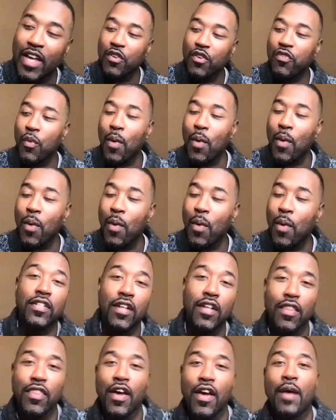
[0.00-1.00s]
watching
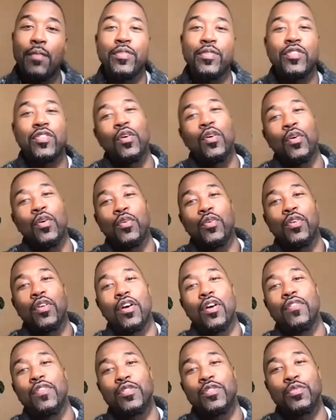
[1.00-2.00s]
another episode of
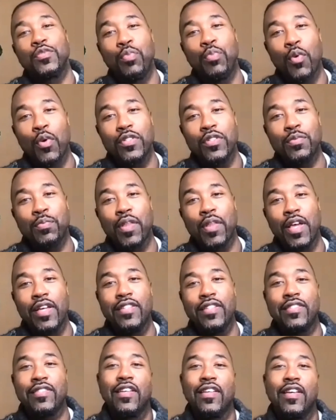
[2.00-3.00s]
The Sports
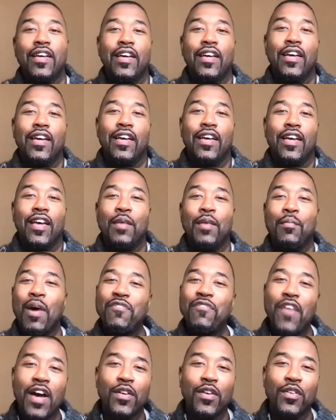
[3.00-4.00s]
Place. And my
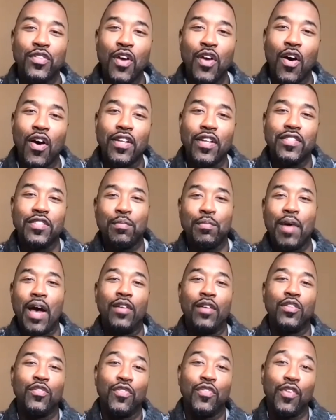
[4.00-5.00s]
final thought is about
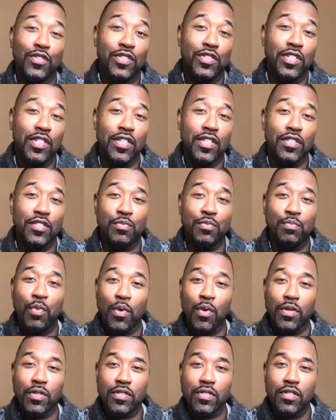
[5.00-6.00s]
diversity in
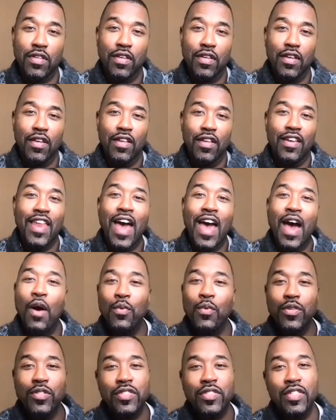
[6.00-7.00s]
sports. Now we're
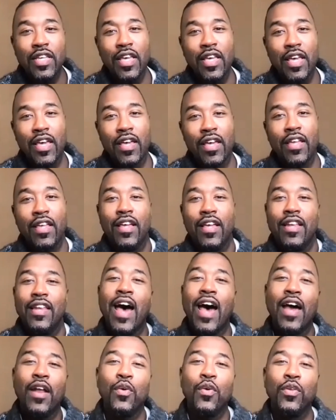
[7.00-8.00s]
seeing not
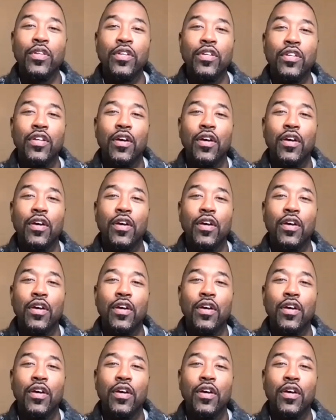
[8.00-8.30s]
only